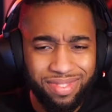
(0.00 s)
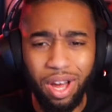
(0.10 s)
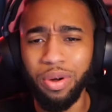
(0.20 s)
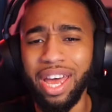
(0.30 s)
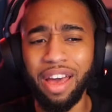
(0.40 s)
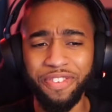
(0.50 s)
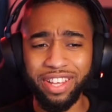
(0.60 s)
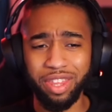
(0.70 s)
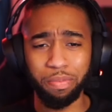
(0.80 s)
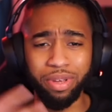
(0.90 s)
Okay, I feel like
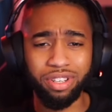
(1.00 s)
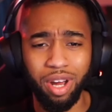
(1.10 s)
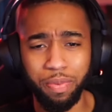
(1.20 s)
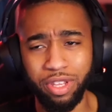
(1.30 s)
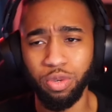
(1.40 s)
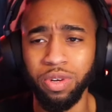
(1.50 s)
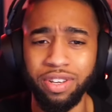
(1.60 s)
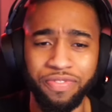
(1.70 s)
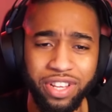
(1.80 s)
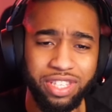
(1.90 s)
the beat drop in this one
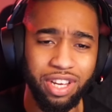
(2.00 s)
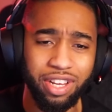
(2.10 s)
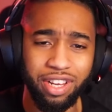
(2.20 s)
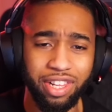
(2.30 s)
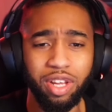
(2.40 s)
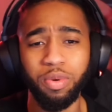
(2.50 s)
fits uh, a little